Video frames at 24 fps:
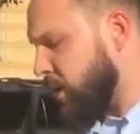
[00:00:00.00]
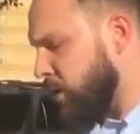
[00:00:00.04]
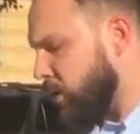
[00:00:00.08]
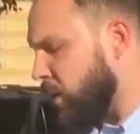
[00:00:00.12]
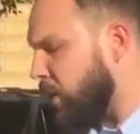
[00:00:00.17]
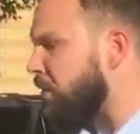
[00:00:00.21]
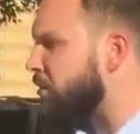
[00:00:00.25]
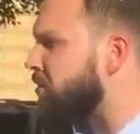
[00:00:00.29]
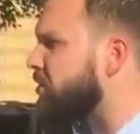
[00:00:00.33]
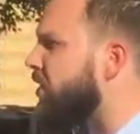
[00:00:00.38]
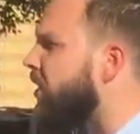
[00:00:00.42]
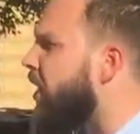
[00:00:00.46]

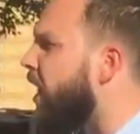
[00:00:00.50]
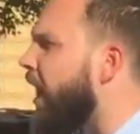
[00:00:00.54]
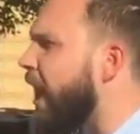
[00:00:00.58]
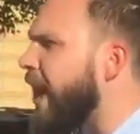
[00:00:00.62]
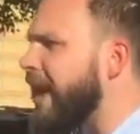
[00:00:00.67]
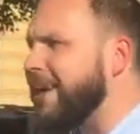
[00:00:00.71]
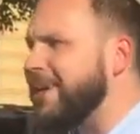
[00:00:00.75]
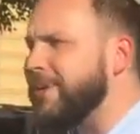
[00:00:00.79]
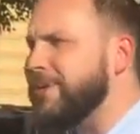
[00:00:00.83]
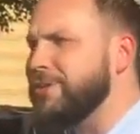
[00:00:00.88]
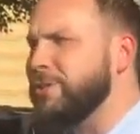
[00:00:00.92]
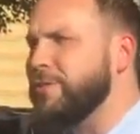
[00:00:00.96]
Lawyers are
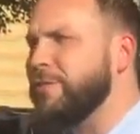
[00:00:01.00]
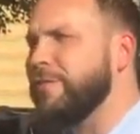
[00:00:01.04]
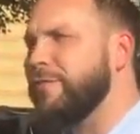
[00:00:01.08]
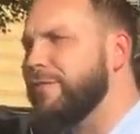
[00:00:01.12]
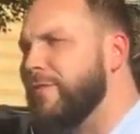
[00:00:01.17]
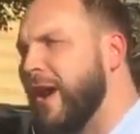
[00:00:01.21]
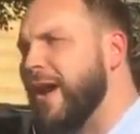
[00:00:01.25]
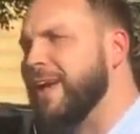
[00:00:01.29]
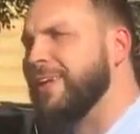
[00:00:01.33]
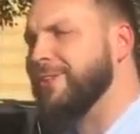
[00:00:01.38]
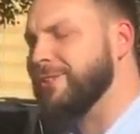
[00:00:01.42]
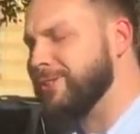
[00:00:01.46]
hired to
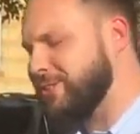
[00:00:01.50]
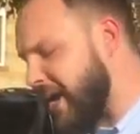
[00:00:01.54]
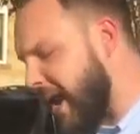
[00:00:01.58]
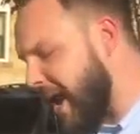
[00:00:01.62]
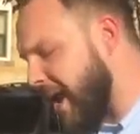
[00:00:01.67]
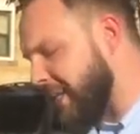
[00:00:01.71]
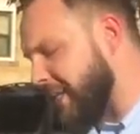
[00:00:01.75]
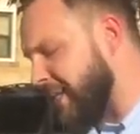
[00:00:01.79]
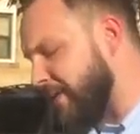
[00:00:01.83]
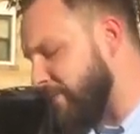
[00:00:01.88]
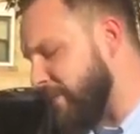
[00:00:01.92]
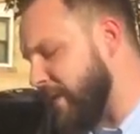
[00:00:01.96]
file
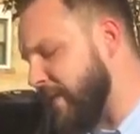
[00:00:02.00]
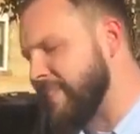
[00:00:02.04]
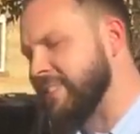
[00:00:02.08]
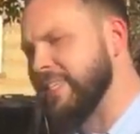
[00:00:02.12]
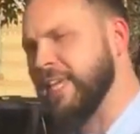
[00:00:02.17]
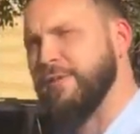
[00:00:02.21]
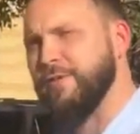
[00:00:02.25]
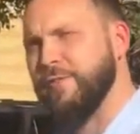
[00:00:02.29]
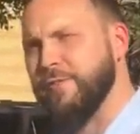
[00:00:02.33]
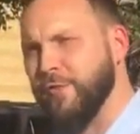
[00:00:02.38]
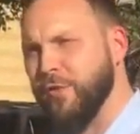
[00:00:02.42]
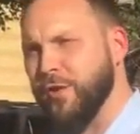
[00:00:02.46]
documents
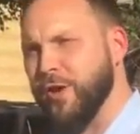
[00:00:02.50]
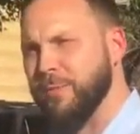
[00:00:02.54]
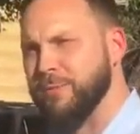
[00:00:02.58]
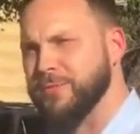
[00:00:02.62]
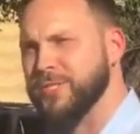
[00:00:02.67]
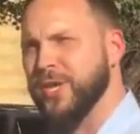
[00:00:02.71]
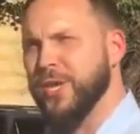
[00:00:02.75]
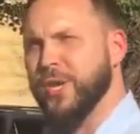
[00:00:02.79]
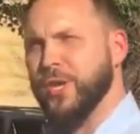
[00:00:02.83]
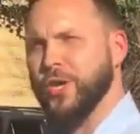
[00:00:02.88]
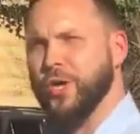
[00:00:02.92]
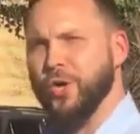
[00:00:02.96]
and
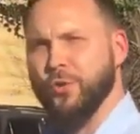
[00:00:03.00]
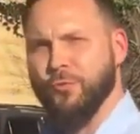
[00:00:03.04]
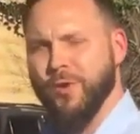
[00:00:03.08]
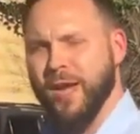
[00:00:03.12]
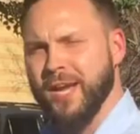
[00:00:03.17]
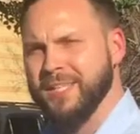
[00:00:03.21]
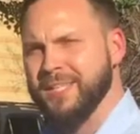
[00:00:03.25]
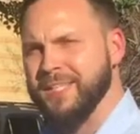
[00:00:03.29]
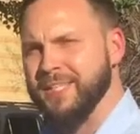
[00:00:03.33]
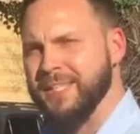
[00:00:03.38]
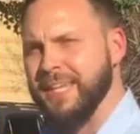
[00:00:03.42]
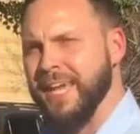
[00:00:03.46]
forms
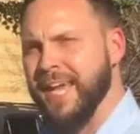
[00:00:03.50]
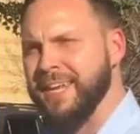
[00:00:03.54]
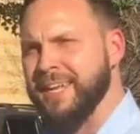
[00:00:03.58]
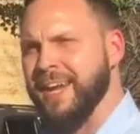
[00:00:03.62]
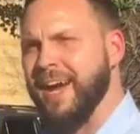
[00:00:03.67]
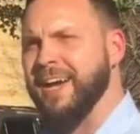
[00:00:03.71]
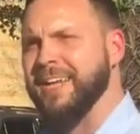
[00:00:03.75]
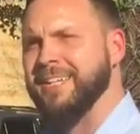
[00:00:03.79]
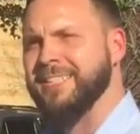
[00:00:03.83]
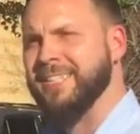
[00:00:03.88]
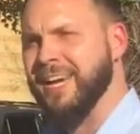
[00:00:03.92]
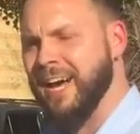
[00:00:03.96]
correctly and
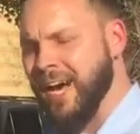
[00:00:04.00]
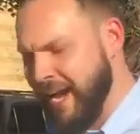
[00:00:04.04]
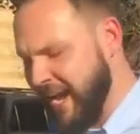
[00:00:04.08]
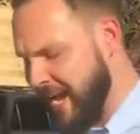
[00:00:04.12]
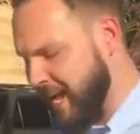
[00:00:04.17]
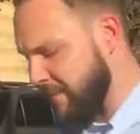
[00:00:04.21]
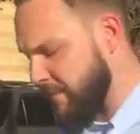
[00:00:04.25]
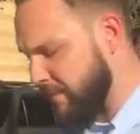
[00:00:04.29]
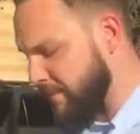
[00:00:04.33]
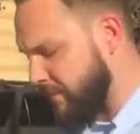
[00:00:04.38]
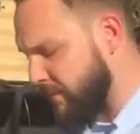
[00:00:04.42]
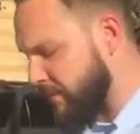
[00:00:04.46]
on
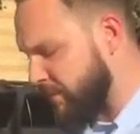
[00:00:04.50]
time.